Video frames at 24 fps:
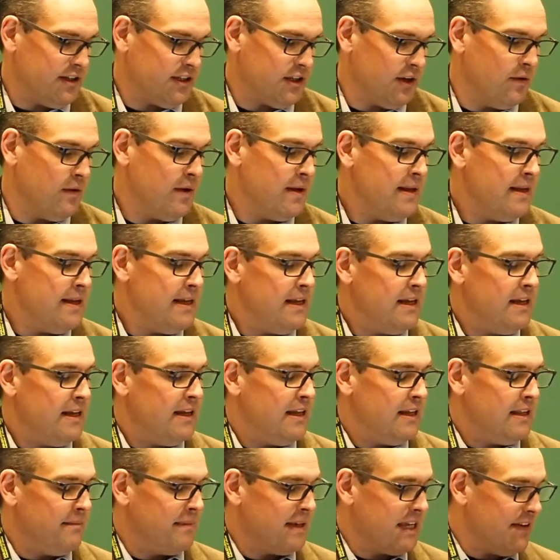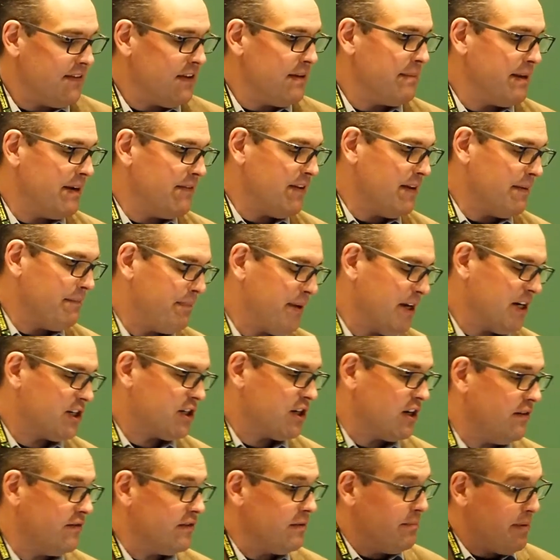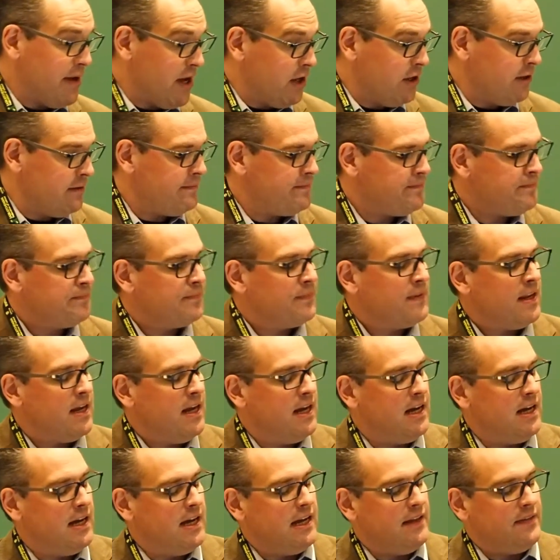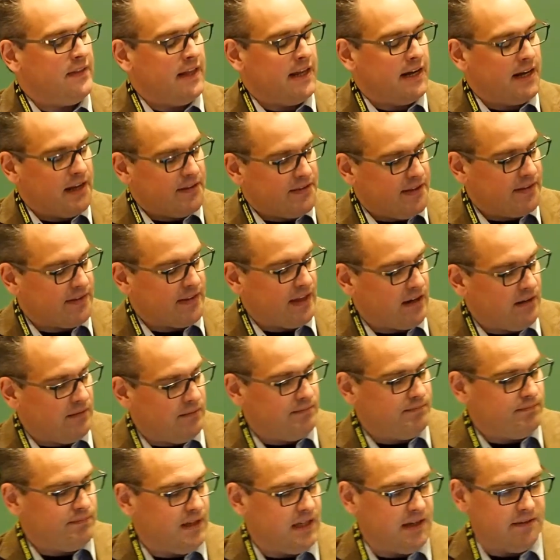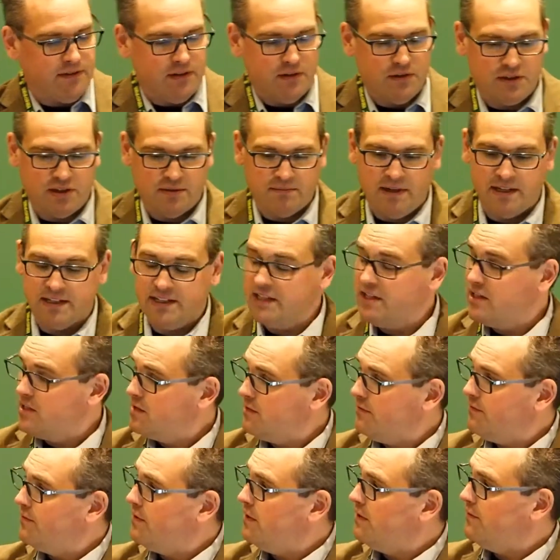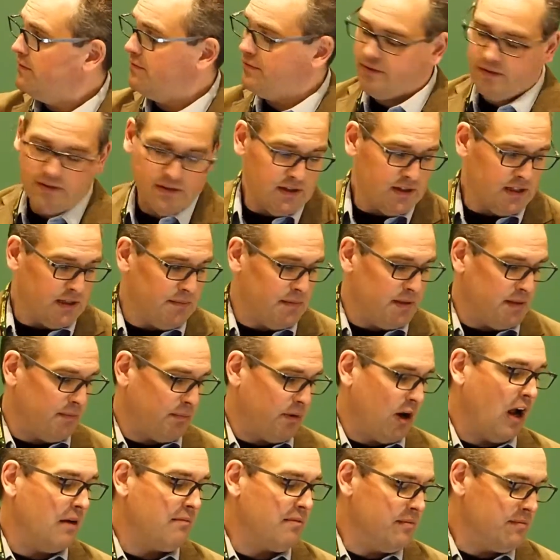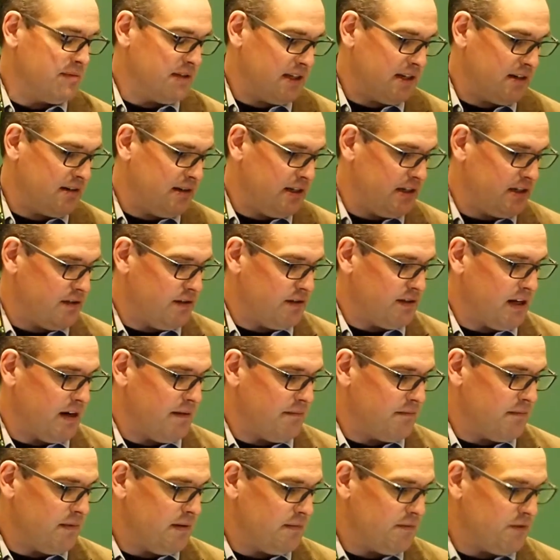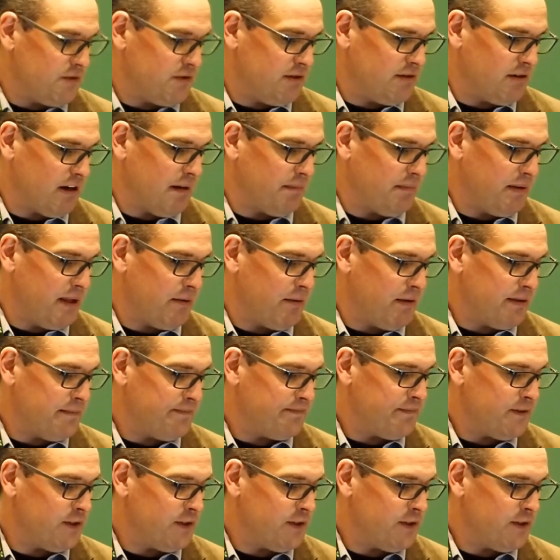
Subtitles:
So let me give you a bit of a picture of the bill, and then I think that'll give you some ideas of some of the problems and issues that I'm grappling with.